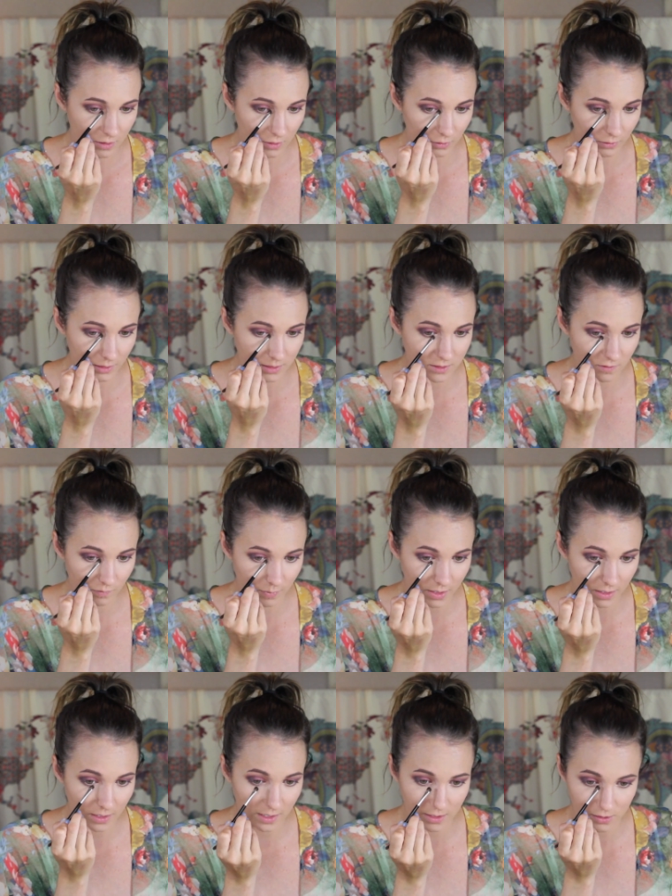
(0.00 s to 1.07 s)
whole list of
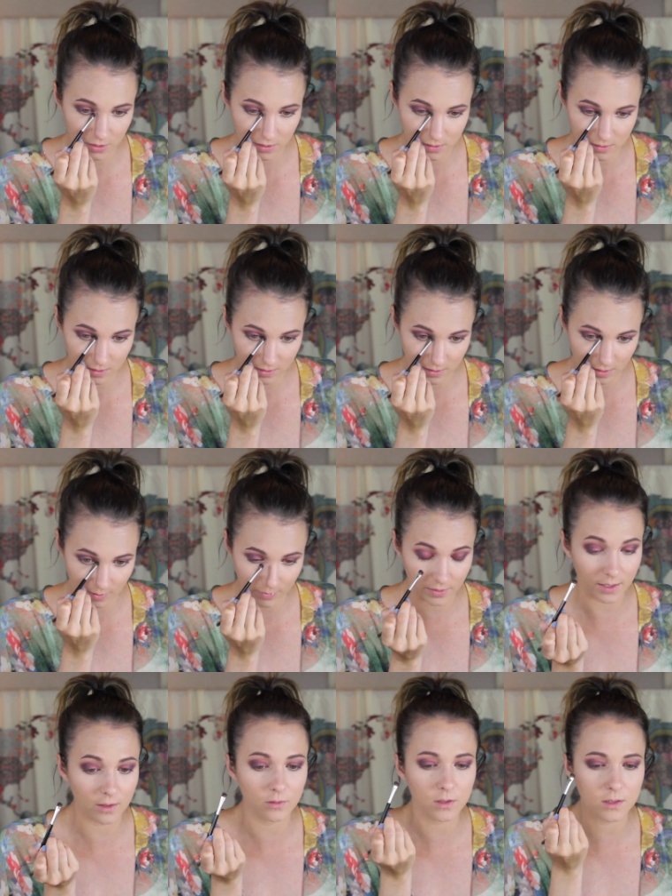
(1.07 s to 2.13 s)
medications that I'm
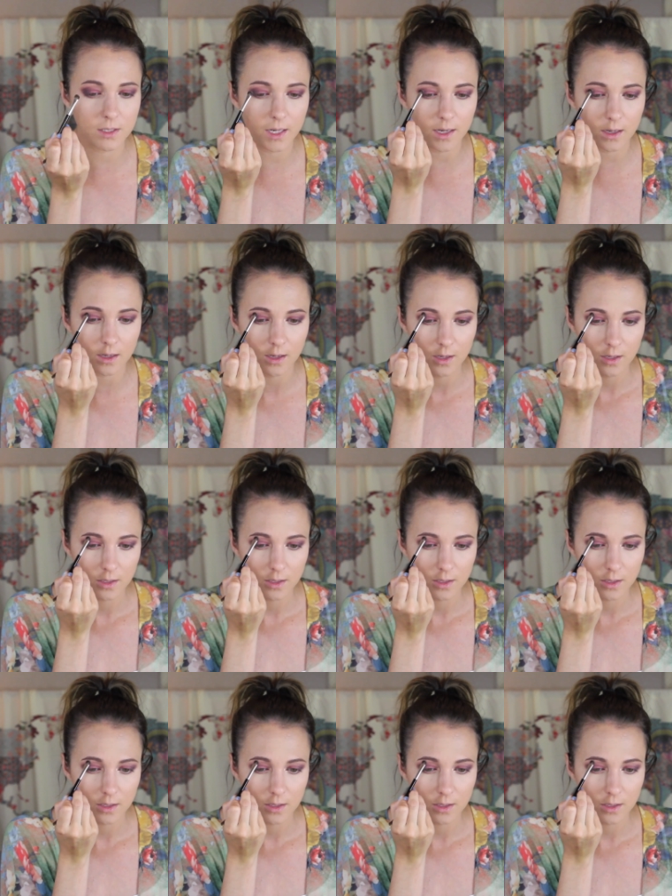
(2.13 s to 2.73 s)
allowed to take.